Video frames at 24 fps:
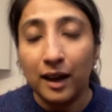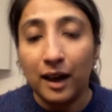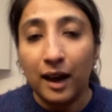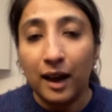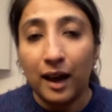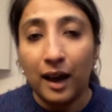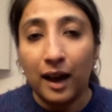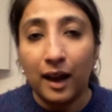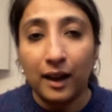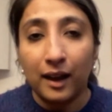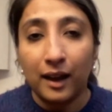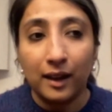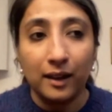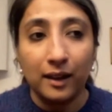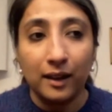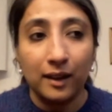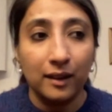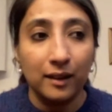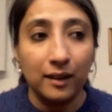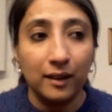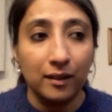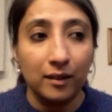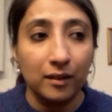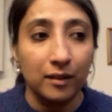I
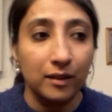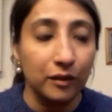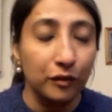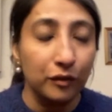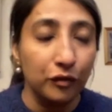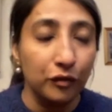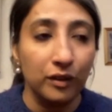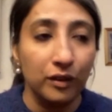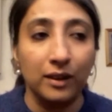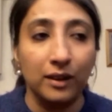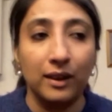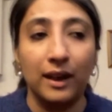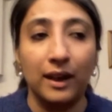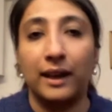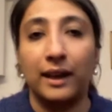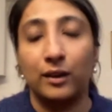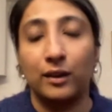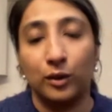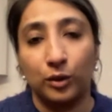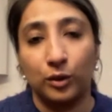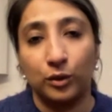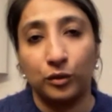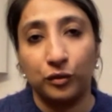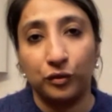hear different kind
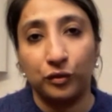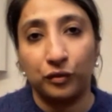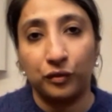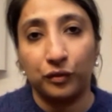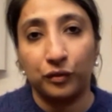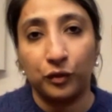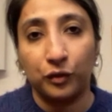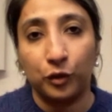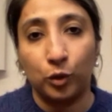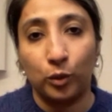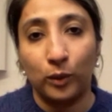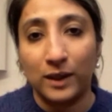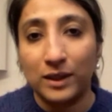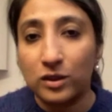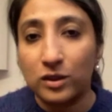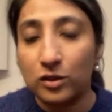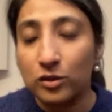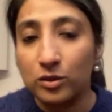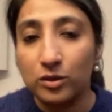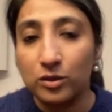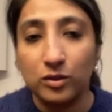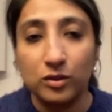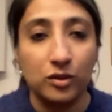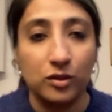of
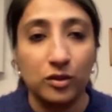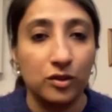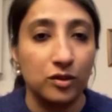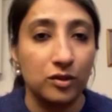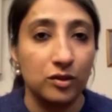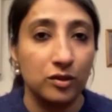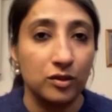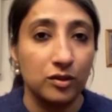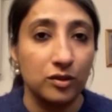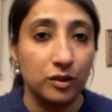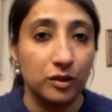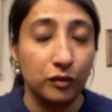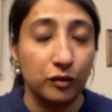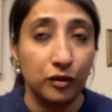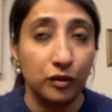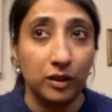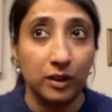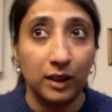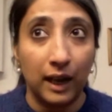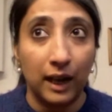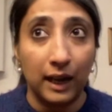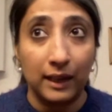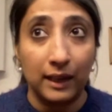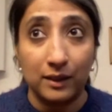questions,
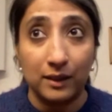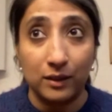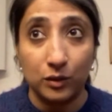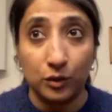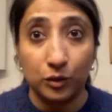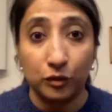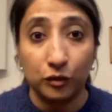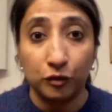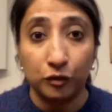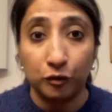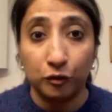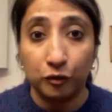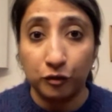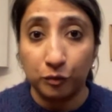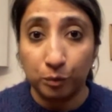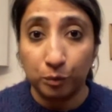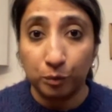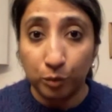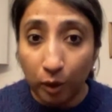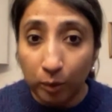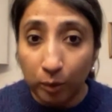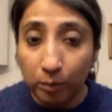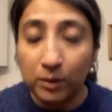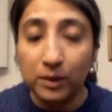different kinds of
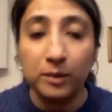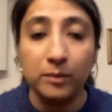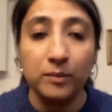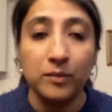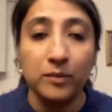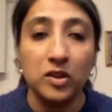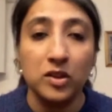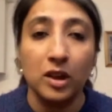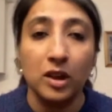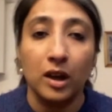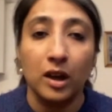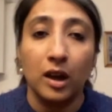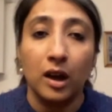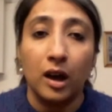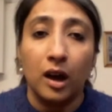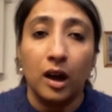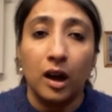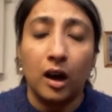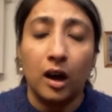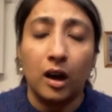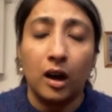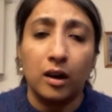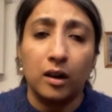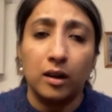problems.
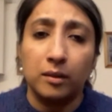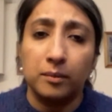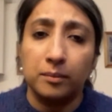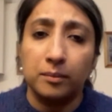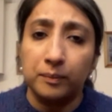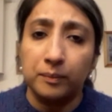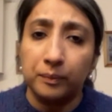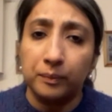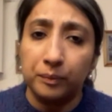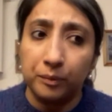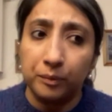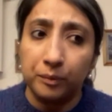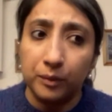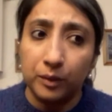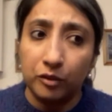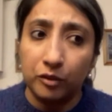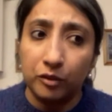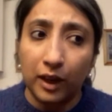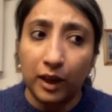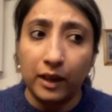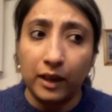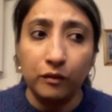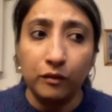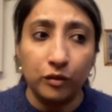
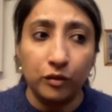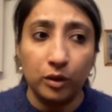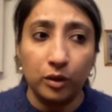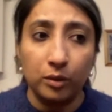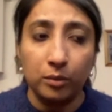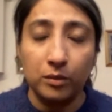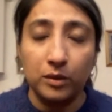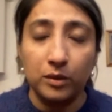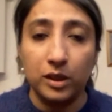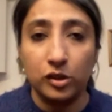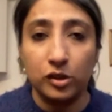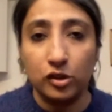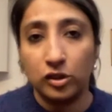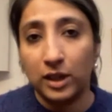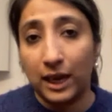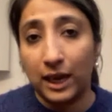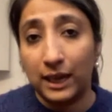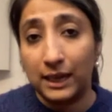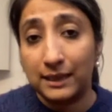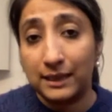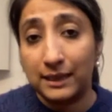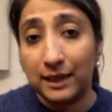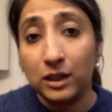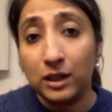Right from
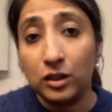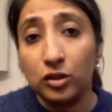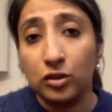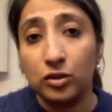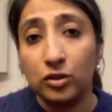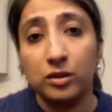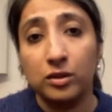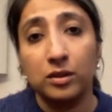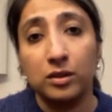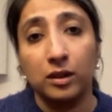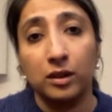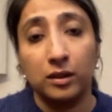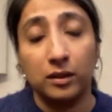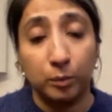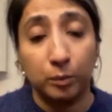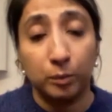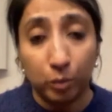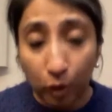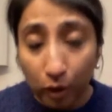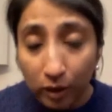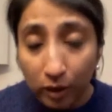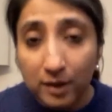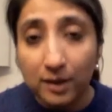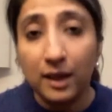digitization, the
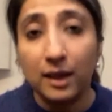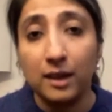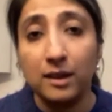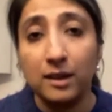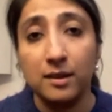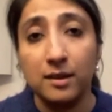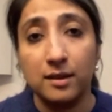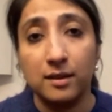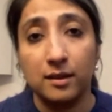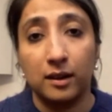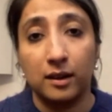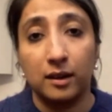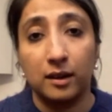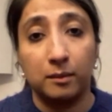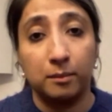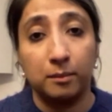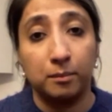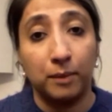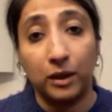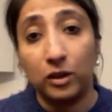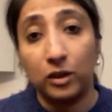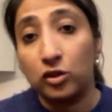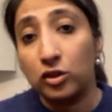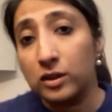process,
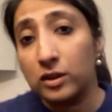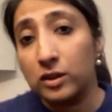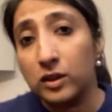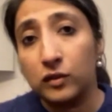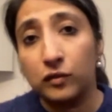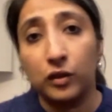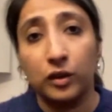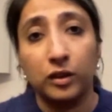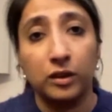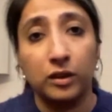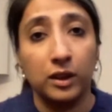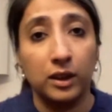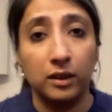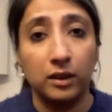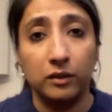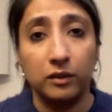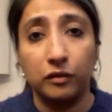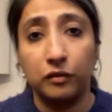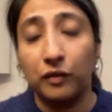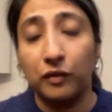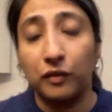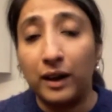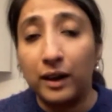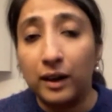budgets for it,
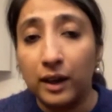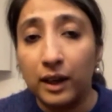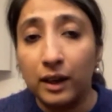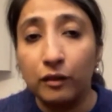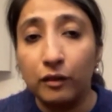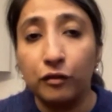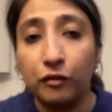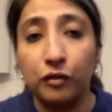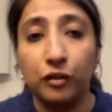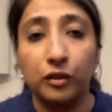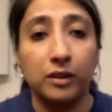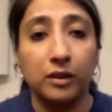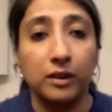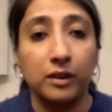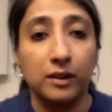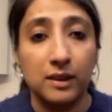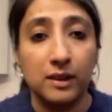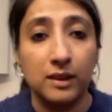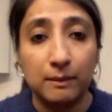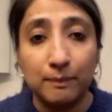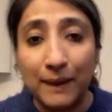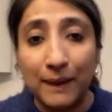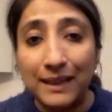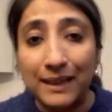funding for it
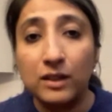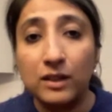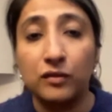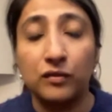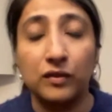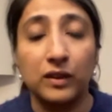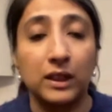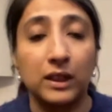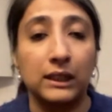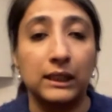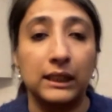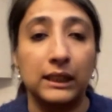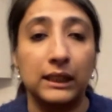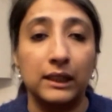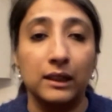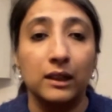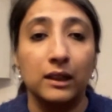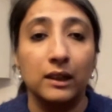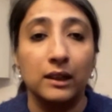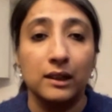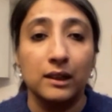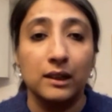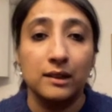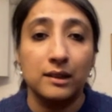specifically,
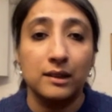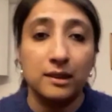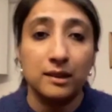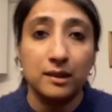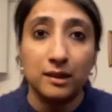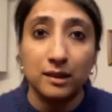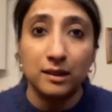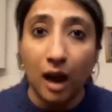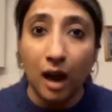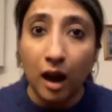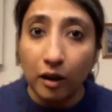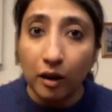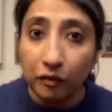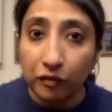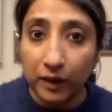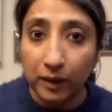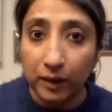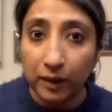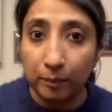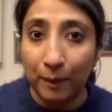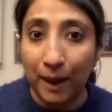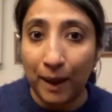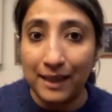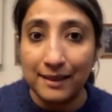staff
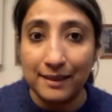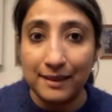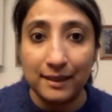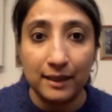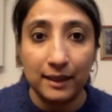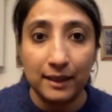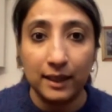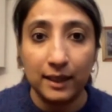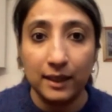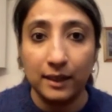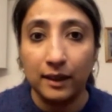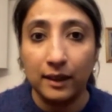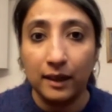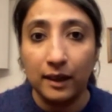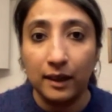capacity,